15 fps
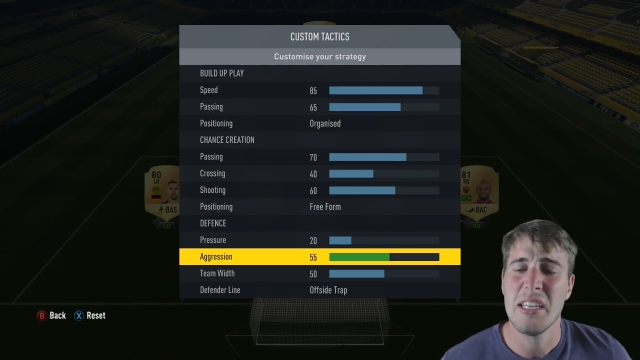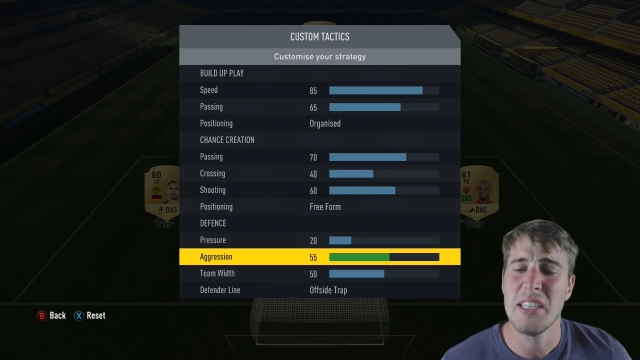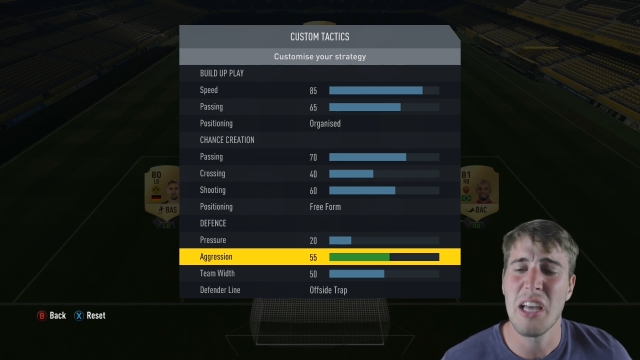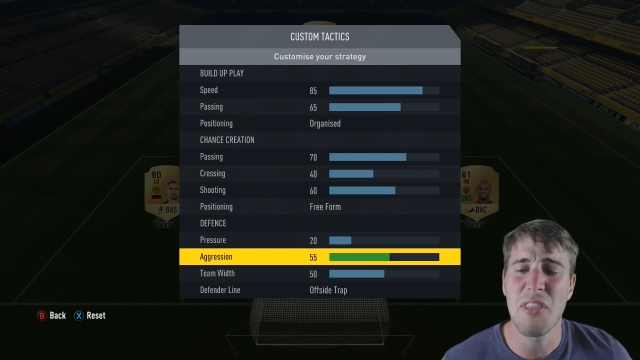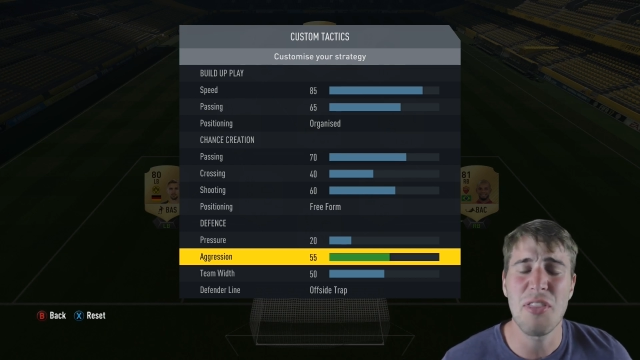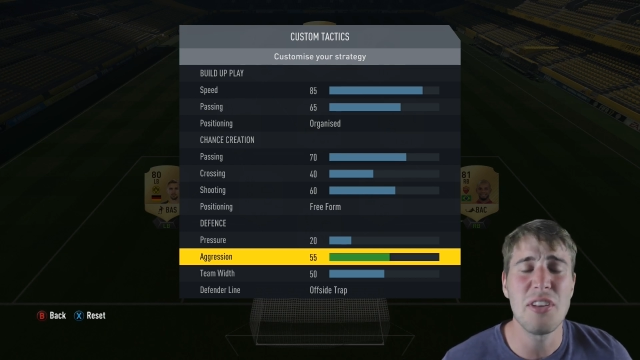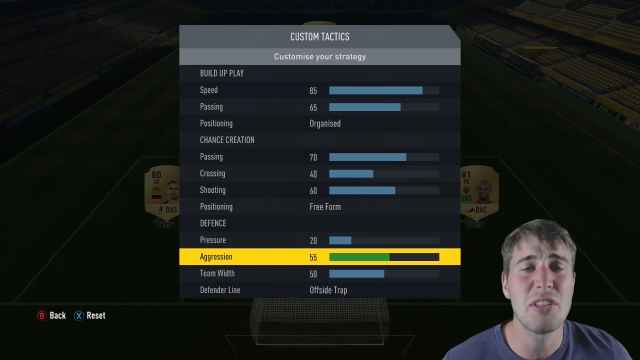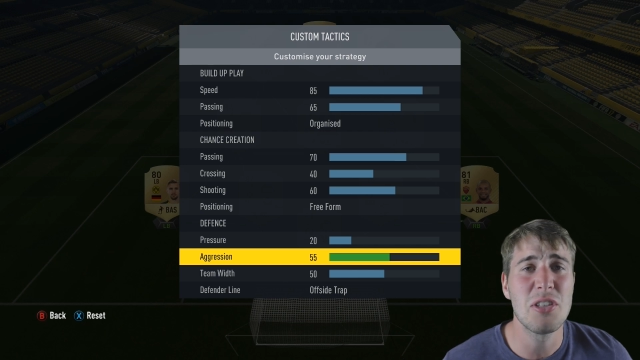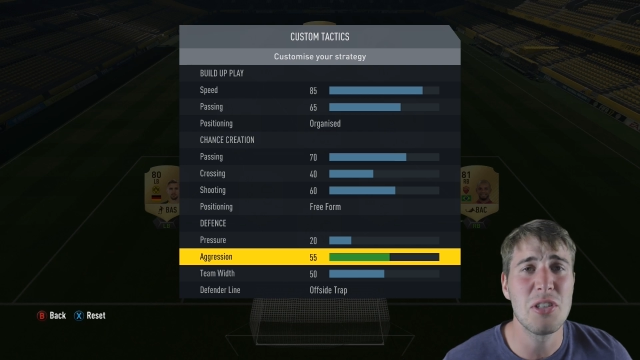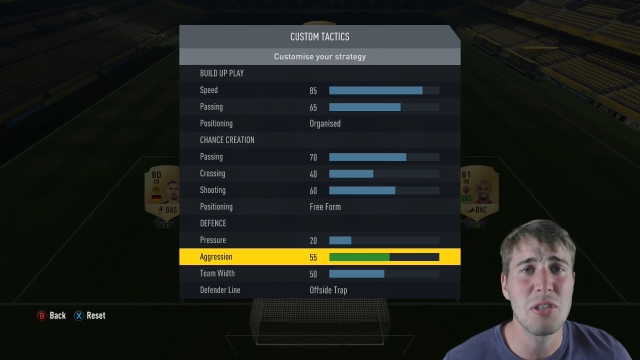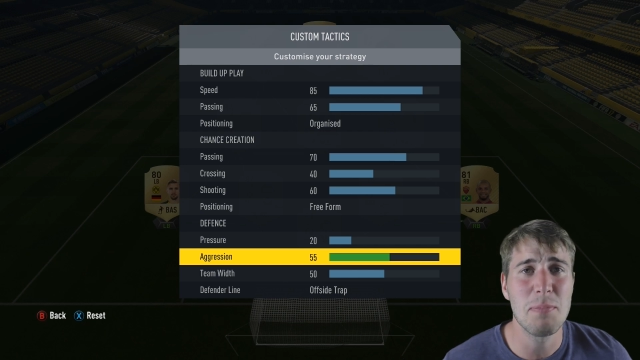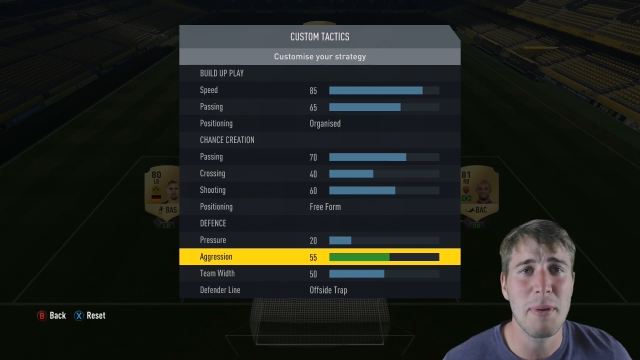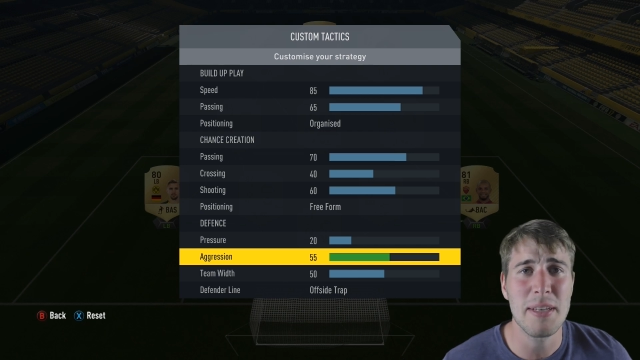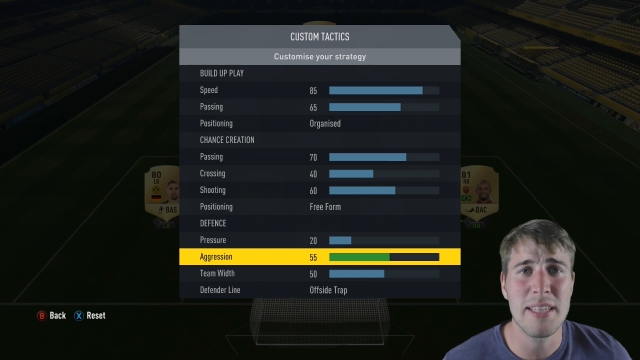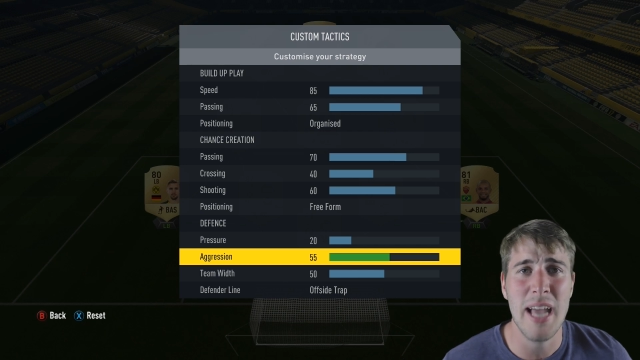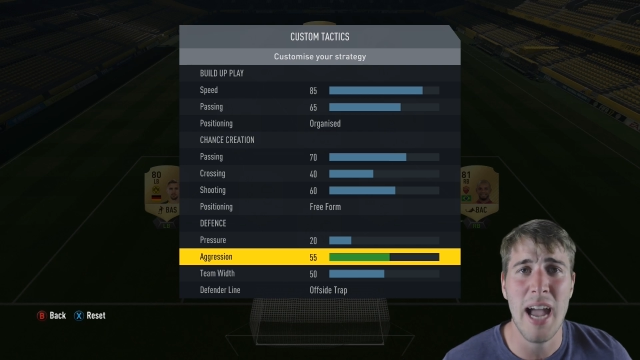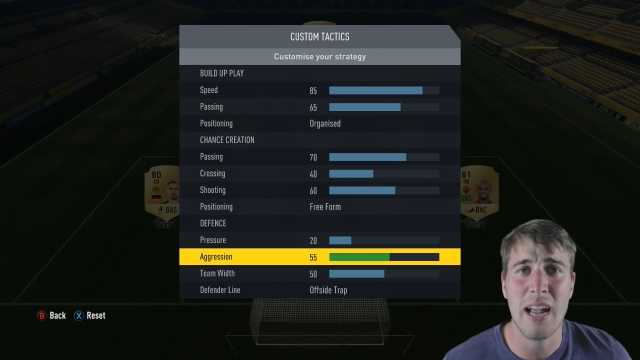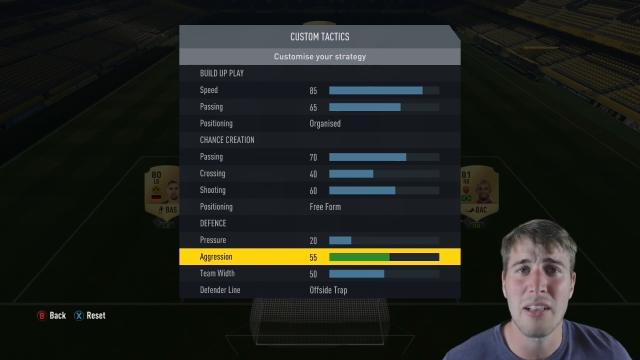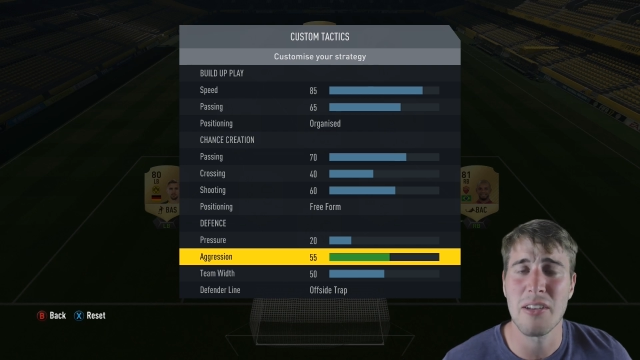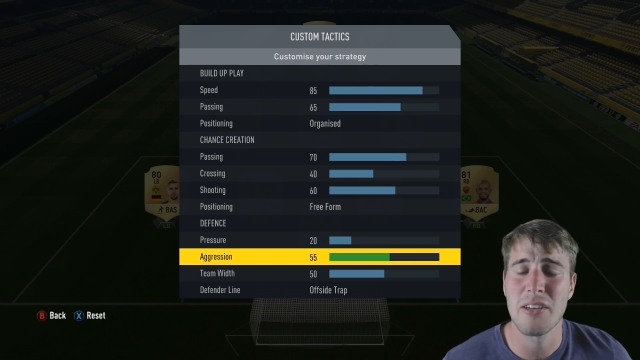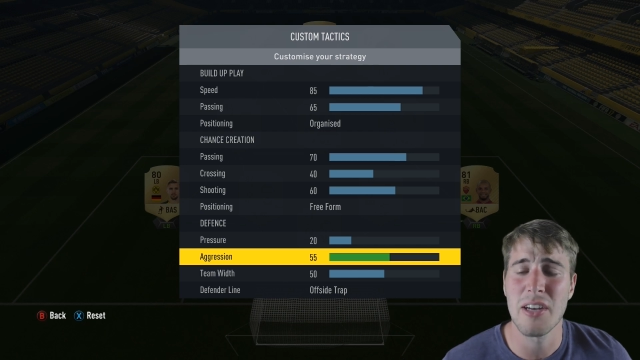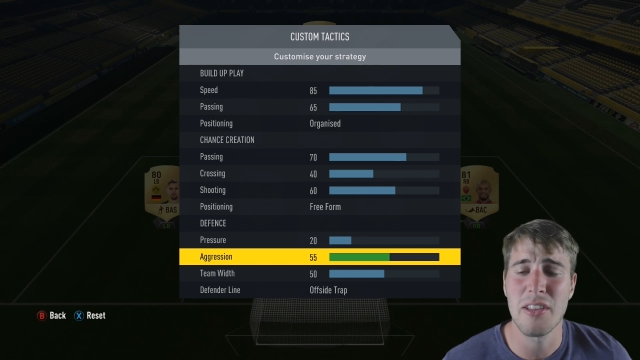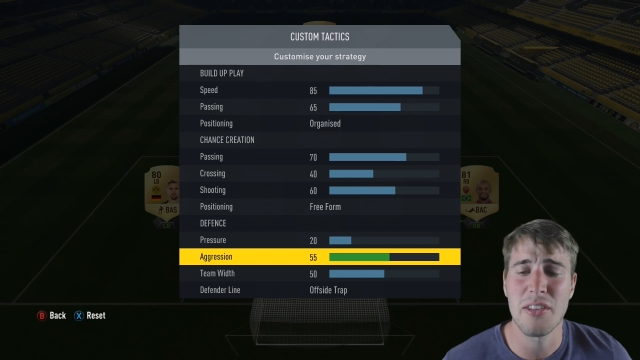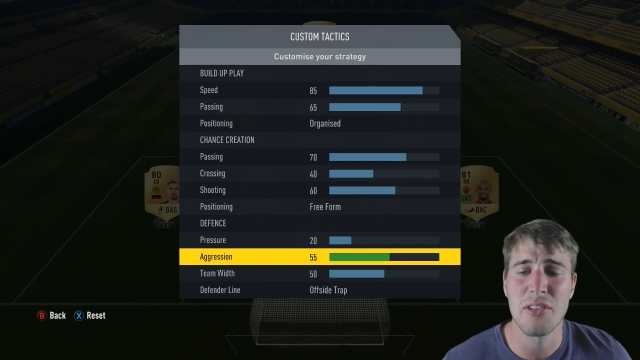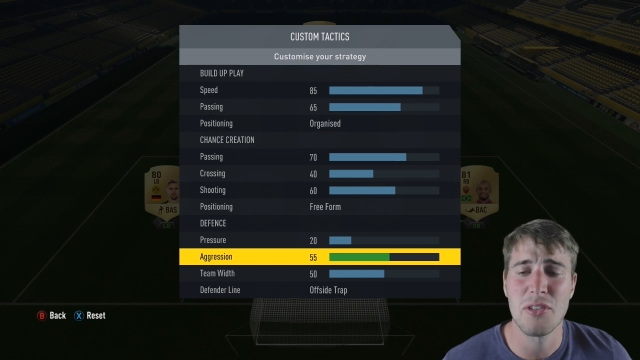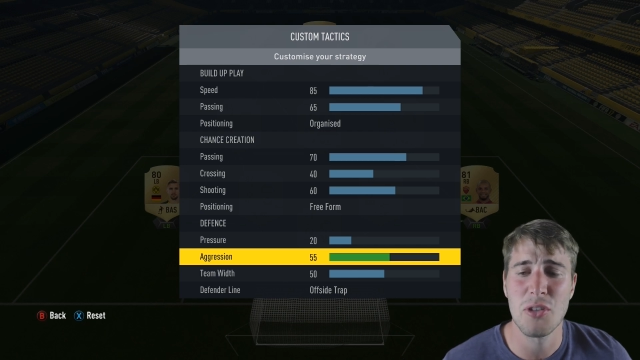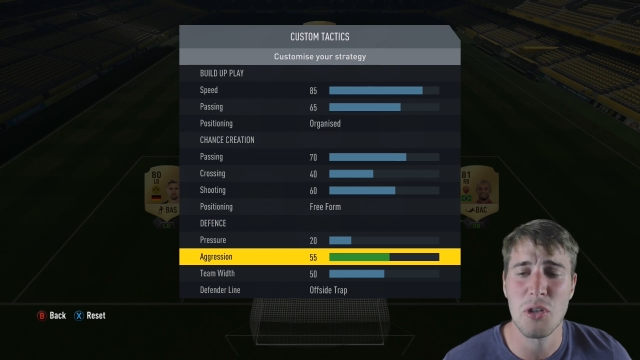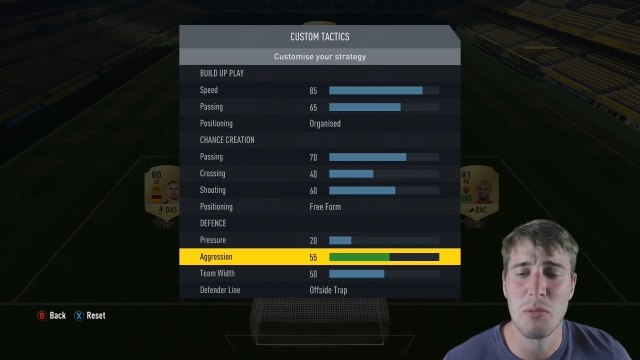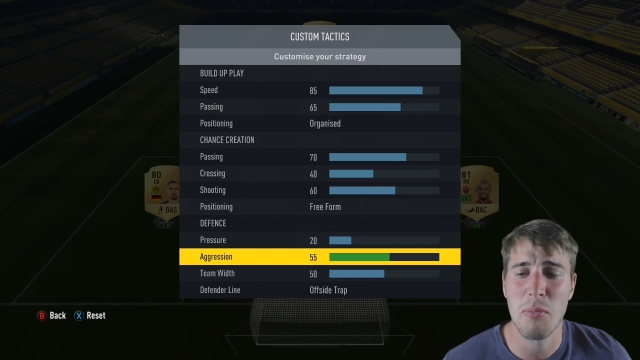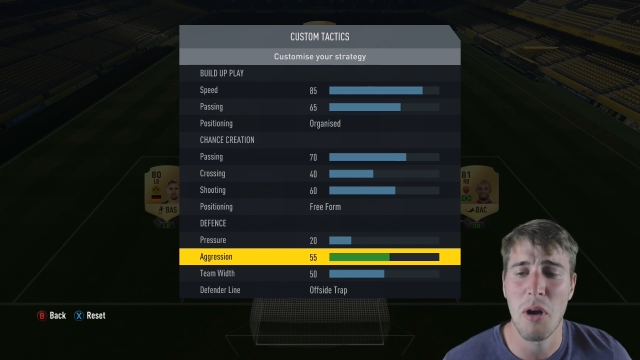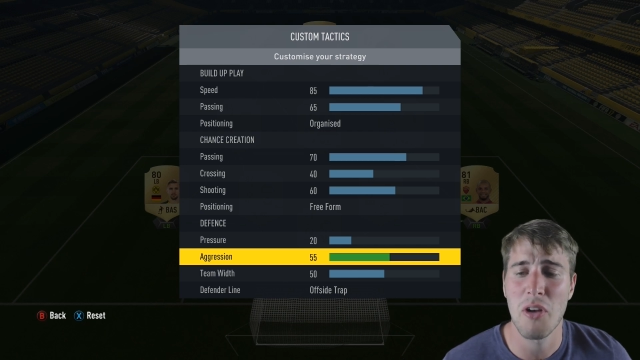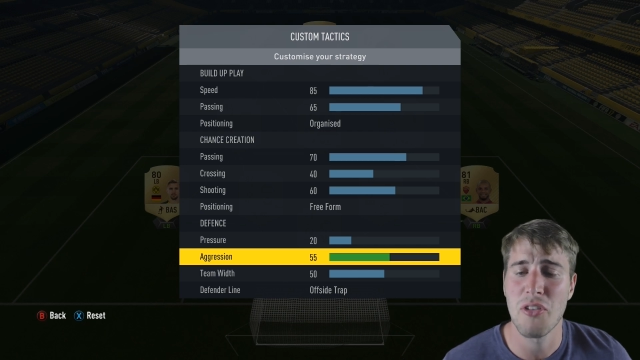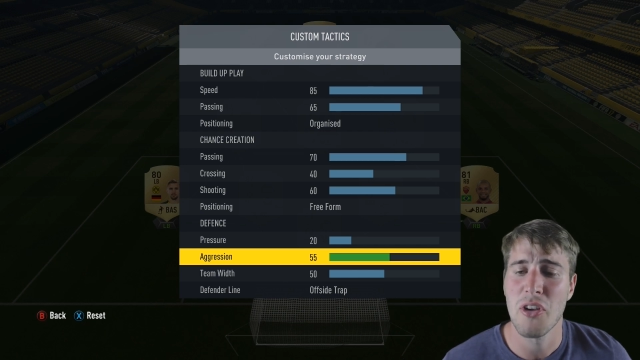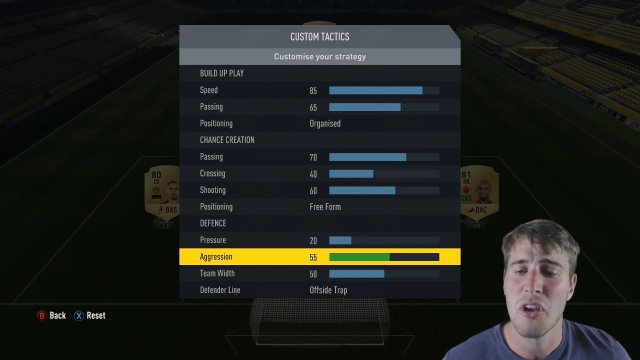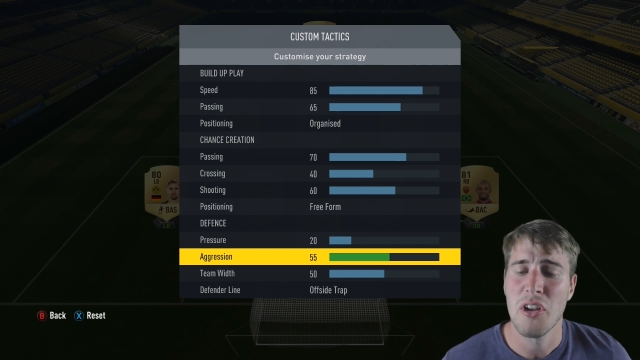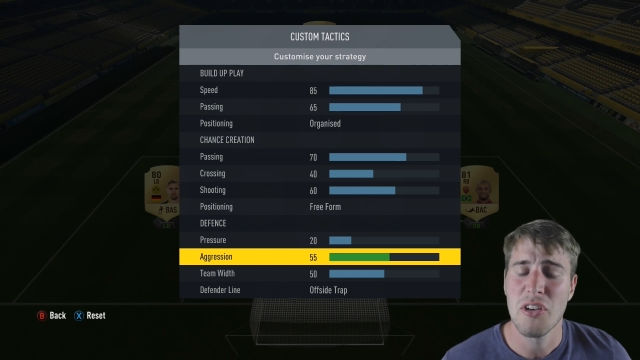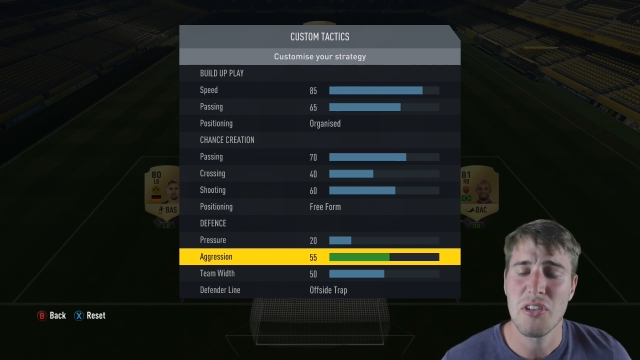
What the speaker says: Nothing too spectacular, nothing too much.